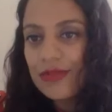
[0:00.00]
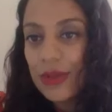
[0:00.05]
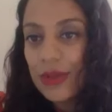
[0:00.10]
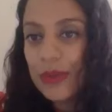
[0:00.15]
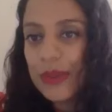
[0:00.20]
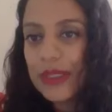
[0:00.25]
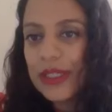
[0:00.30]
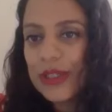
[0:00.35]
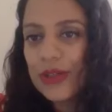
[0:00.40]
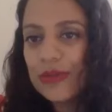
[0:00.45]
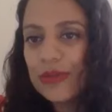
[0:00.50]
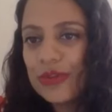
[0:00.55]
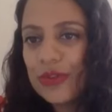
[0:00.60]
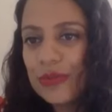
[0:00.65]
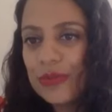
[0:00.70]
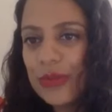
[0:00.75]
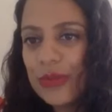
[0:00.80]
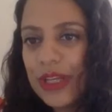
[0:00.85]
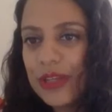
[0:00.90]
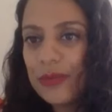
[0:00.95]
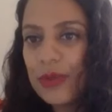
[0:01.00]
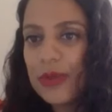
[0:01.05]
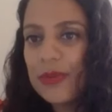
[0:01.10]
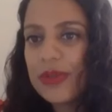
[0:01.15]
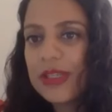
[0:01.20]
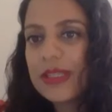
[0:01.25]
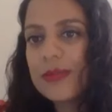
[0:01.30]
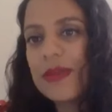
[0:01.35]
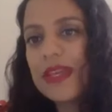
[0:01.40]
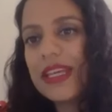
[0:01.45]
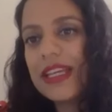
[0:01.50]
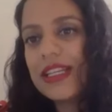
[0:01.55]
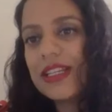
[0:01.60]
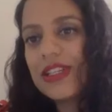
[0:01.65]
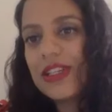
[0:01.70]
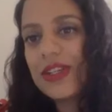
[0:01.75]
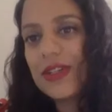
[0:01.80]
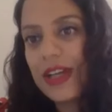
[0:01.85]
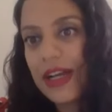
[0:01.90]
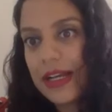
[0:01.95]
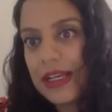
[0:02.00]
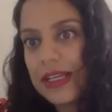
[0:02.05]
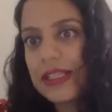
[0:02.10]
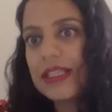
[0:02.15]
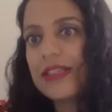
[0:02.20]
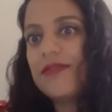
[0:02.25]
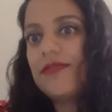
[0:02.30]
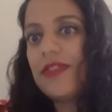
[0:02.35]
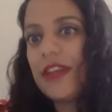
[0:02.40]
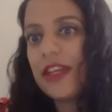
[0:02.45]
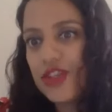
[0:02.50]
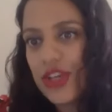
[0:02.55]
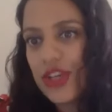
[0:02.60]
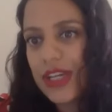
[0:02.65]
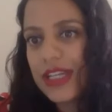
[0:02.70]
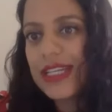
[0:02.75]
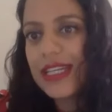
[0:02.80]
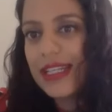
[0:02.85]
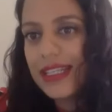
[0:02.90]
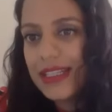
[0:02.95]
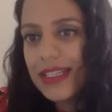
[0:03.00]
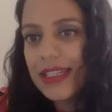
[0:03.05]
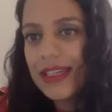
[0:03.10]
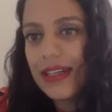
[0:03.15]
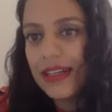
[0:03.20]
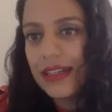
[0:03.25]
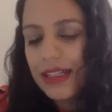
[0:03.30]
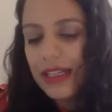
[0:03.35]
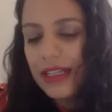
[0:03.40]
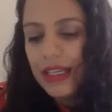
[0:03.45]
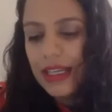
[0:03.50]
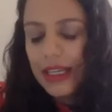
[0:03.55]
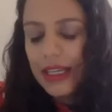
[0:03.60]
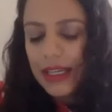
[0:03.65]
following on from when we were speaking to Gijs and Fairtrade India.